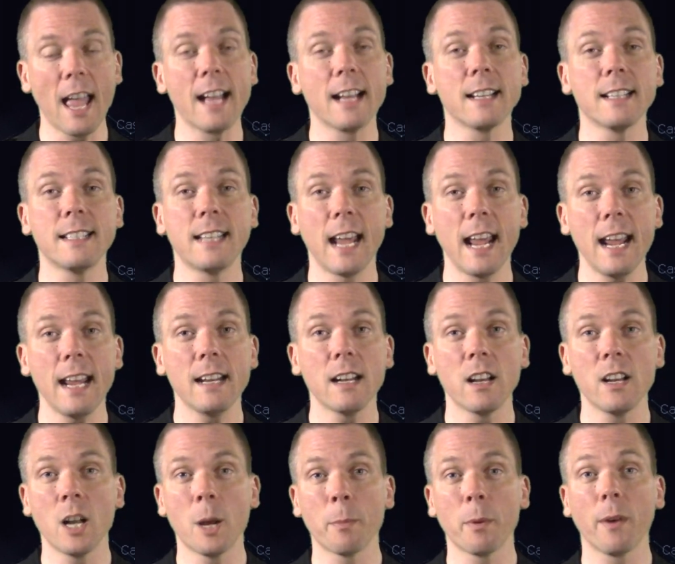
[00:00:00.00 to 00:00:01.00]
and contain
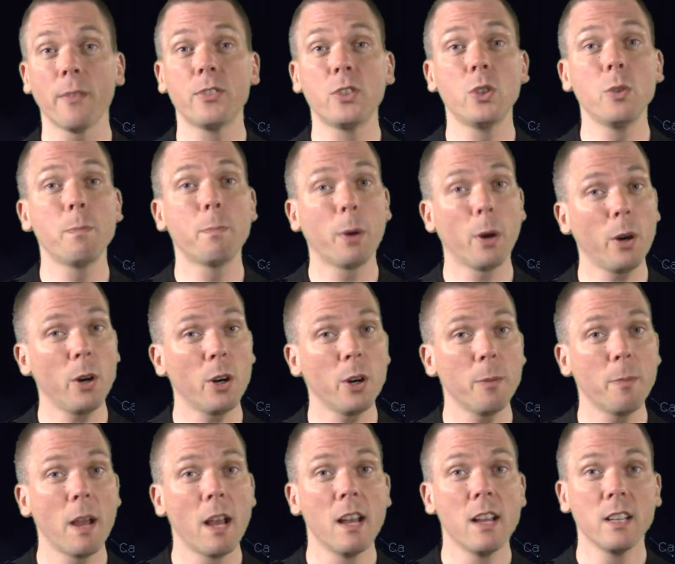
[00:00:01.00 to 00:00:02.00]
a number of
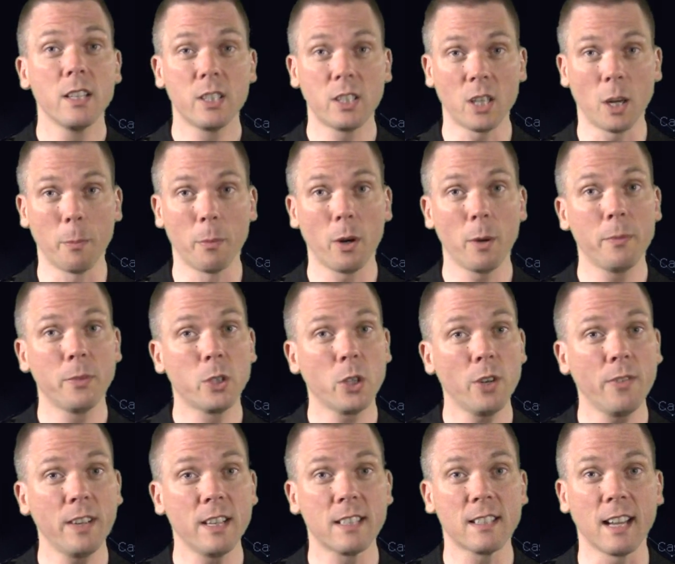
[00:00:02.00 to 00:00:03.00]
superb summer
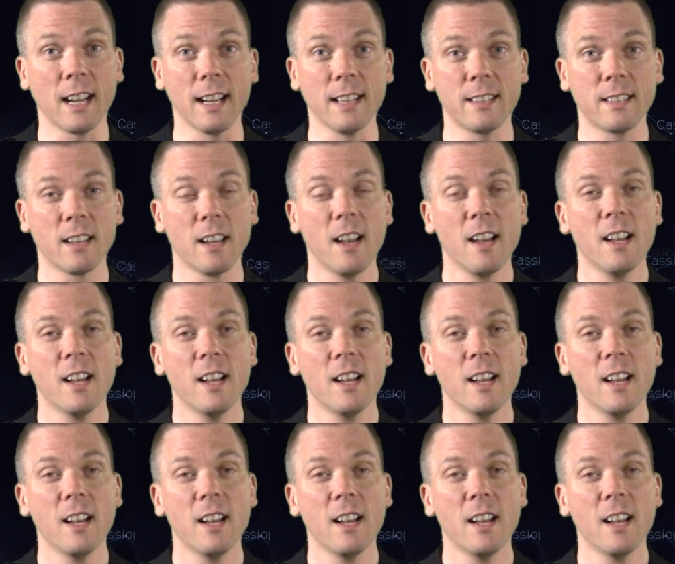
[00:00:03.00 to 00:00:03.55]
observing sites,